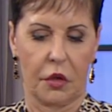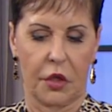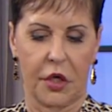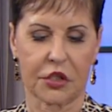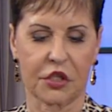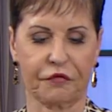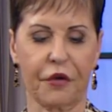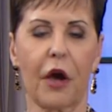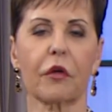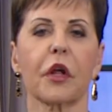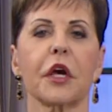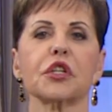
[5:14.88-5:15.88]
It's the
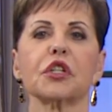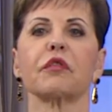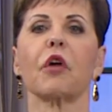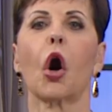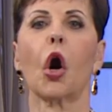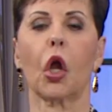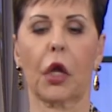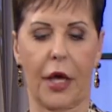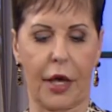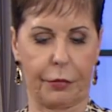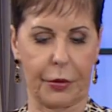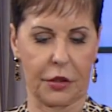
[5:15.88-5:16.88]
foundation of all
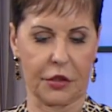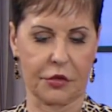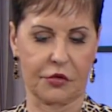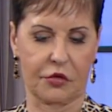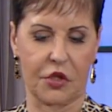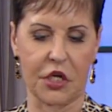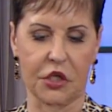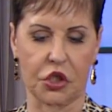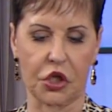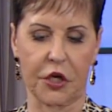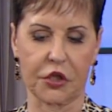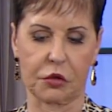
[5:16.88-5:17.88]
happiness, the
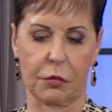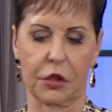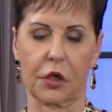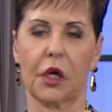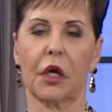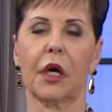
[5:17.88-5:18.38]
adjustment,